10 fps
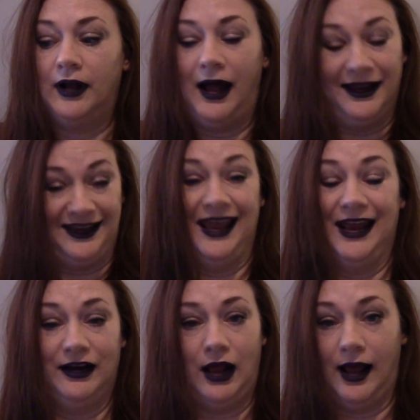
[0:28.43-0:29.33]
I
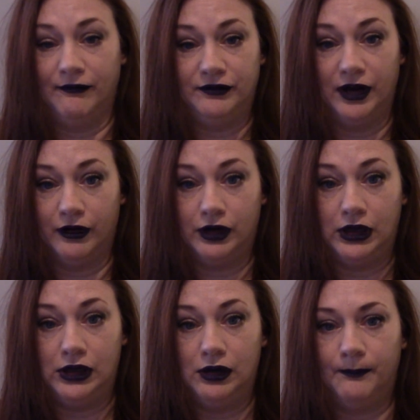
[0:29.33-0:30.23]
can't have
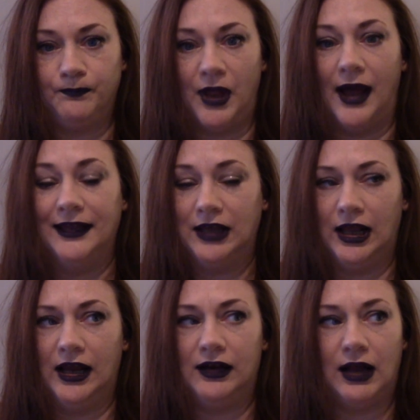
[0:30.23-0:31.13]
dairy I
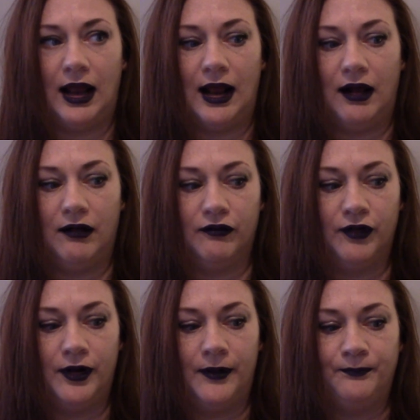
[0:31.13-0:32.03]
can have
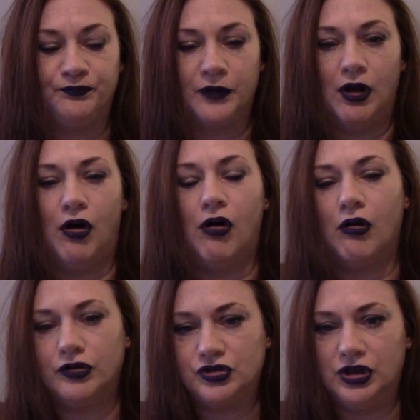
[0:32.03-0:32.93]

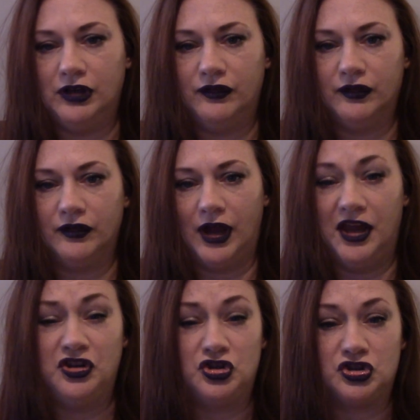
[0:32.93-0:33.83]
hard cheeses,
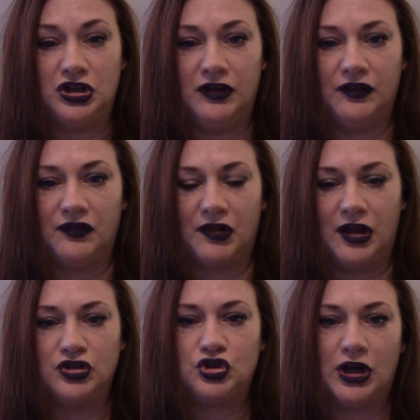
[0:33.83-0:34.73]
aged cheeses
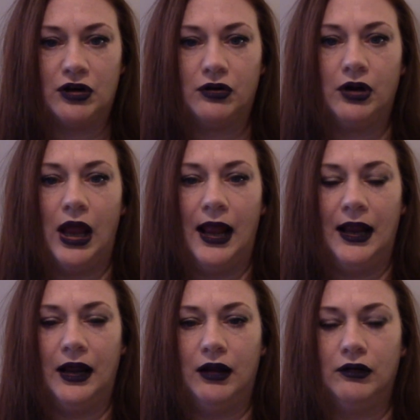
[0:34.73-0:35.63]
like cheddar
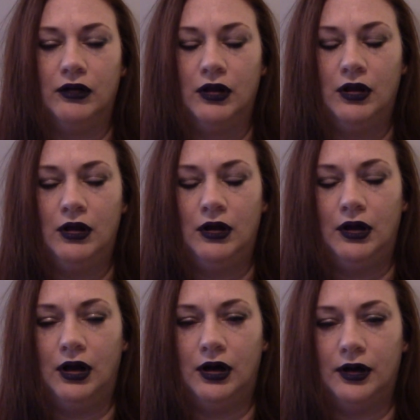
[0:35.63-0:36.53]
and
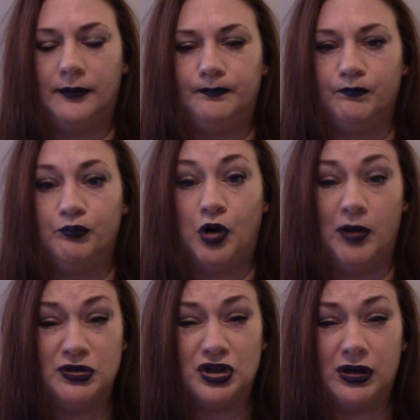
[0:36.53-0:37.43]
um,
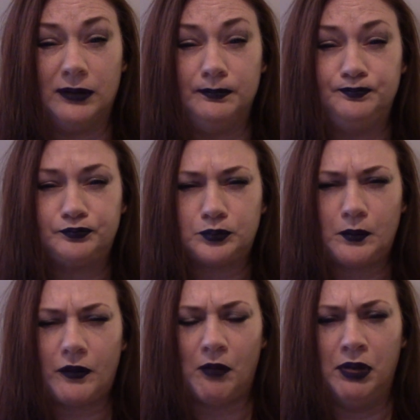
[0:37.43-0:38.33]
Parmesan
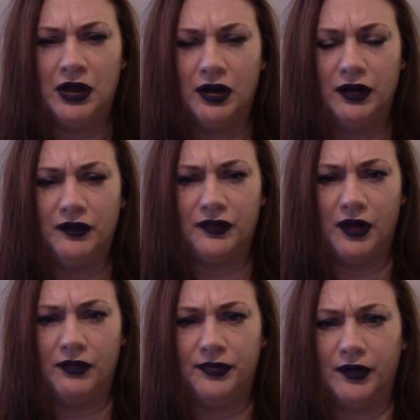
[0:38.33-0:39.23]
because
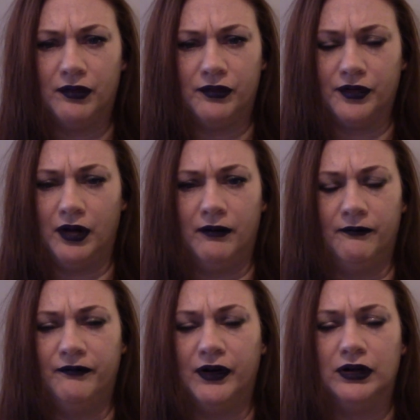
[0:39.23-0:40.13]
there's
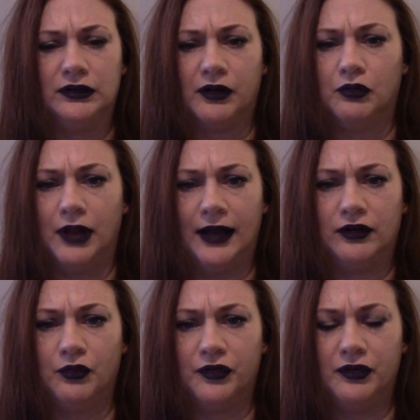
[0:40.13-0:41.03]
very little
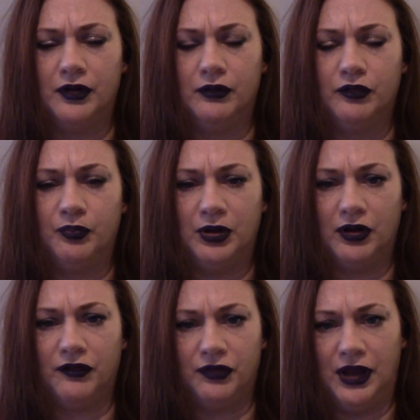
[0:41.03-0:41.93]
lactose in those
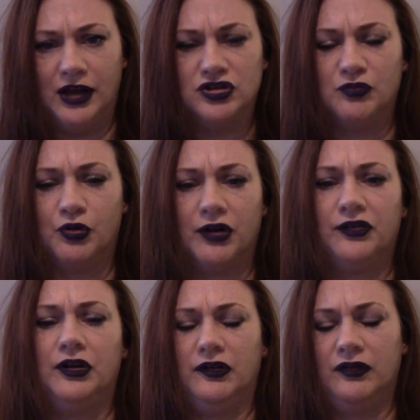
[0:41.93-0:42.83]
because of the aging
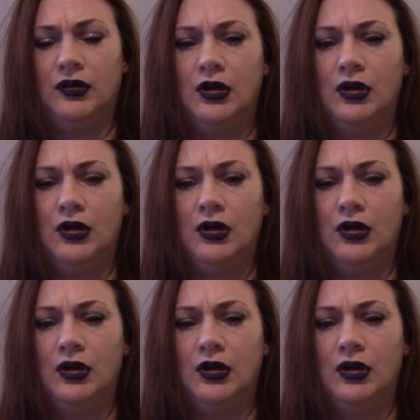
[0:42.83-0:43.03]
process.